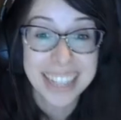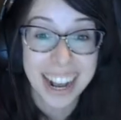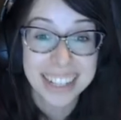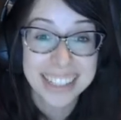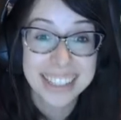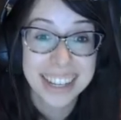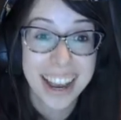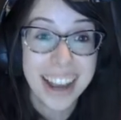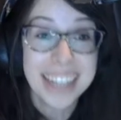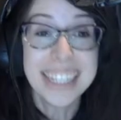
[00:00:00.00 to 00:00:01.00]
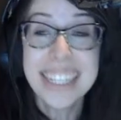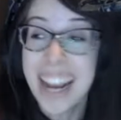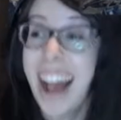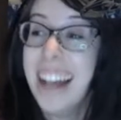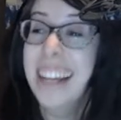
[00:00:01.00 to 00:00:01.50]
yes!
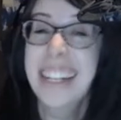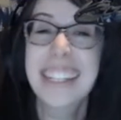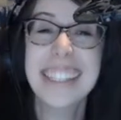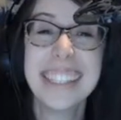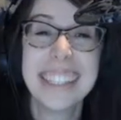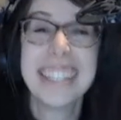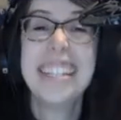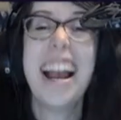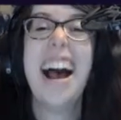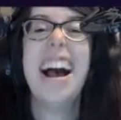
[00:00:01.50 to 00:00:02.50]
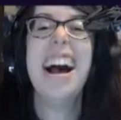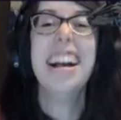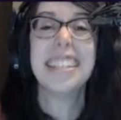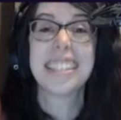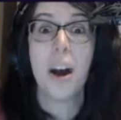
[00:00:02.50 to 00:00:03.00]
Yes!
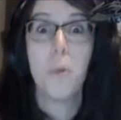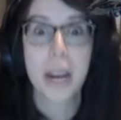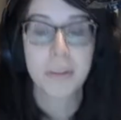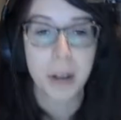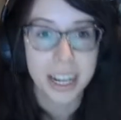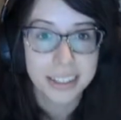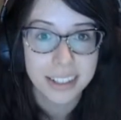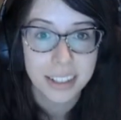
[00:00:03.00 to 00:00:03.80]
Yes! Wait, what?